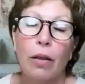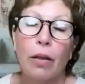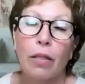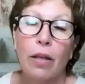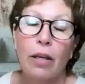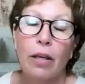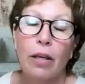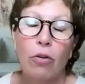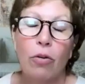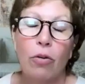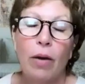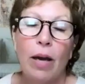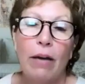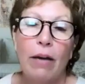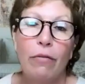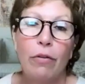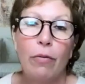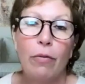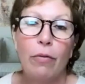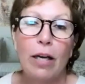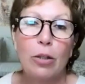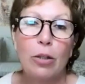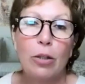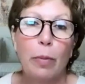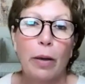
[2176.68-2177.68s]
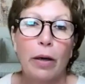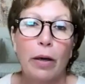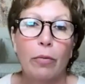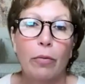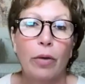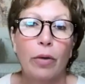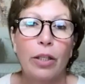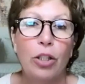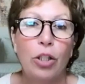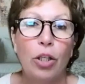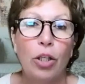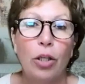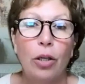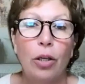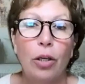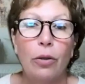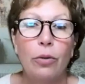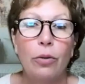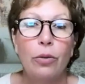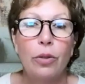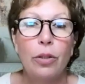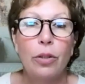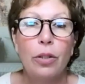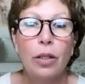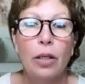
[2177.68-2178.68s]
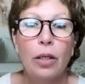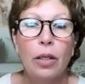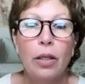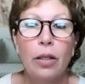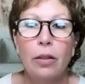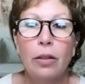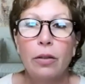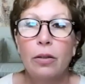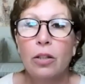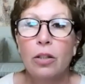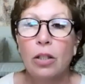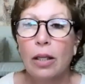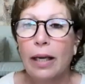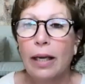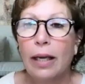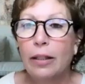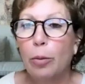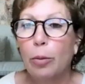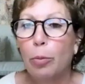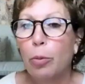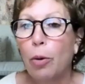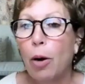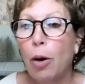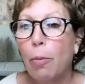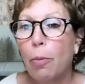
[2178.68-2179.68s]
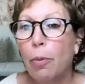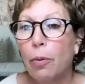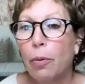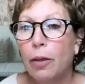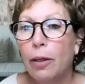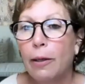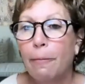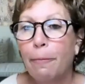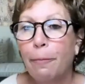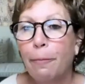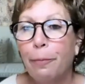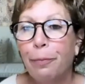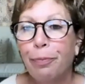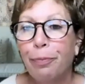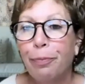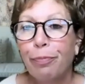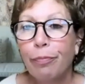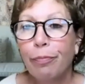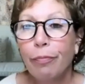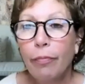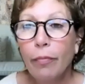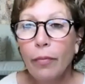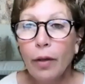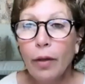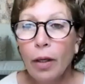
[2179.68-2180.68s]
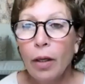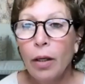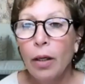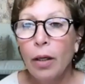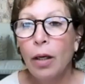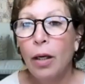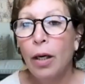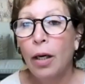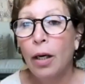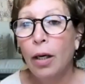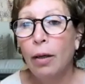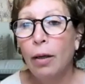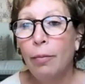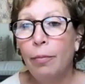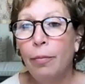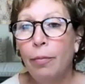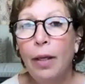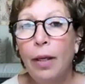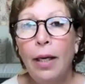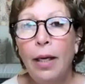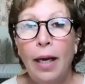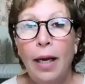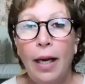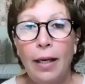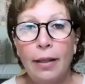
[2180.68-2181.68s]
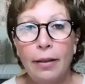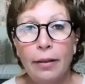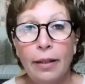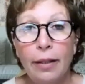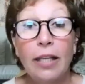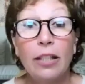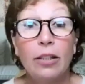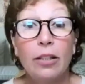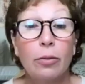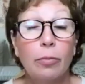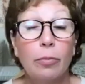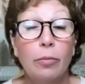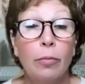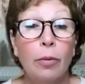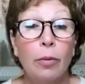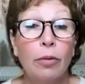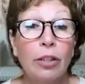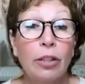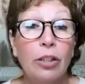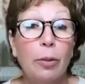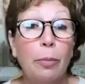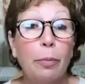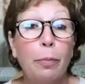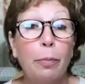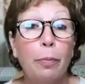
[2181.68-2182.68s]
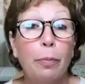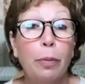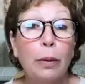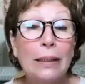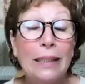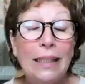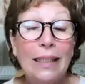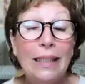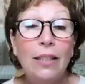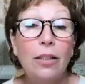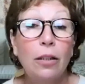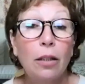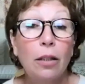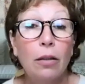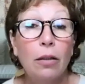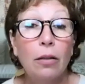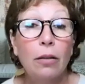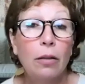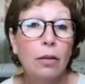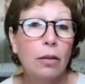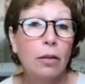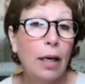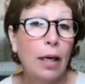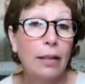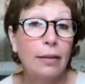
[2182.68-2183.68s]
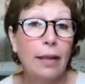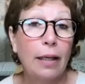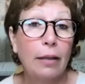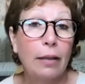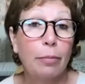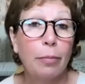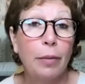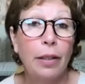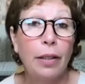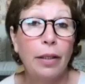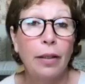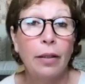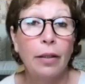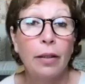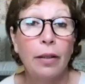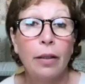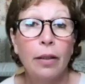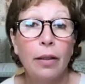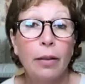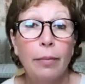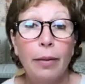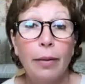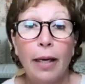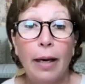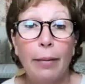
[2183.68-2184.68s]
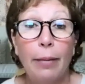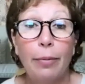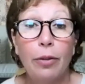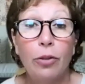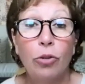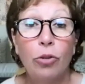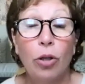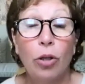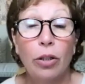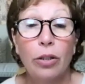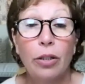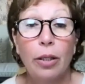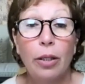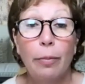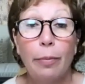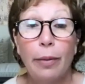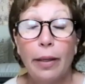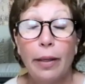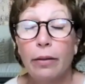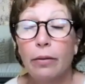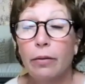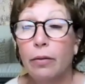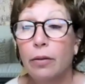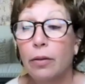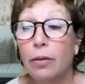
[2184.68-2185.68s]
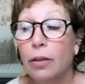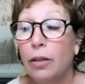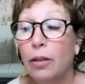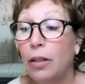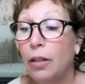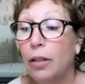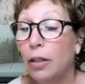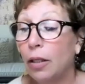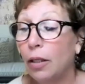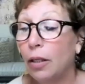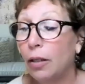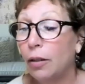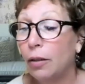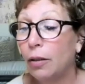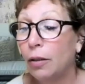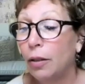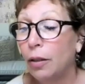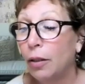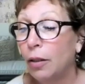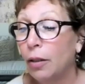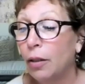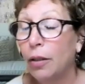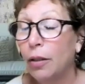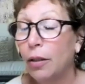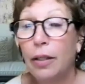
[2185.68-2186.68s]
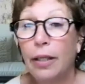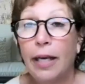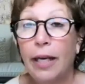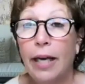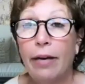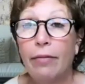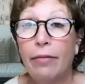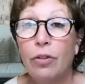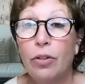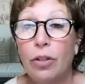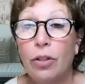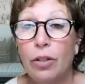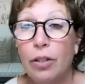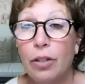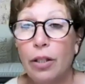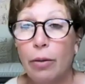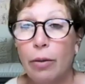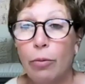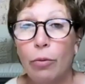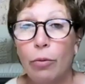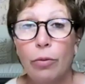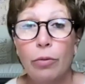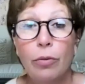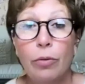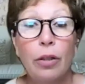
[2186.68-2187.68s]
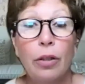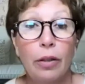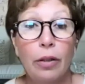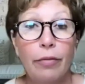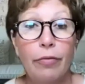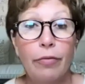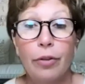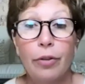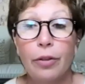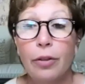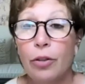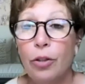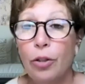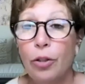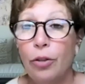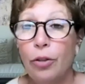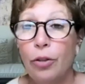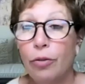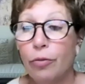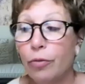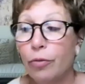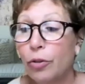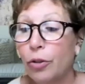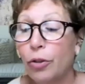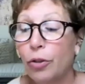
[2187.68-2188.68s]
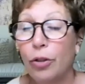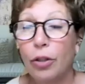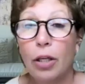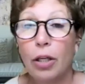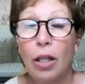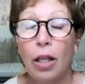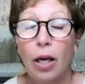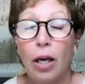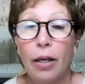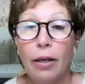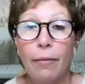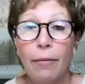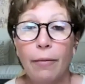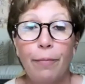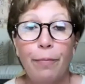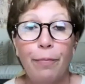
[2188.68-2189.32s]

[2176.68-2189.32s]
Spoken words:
that you have your aspect ratios selected properly. And yes, Marissa, please contact me. Be happy to talk to you about the canvases that were delivered to your client.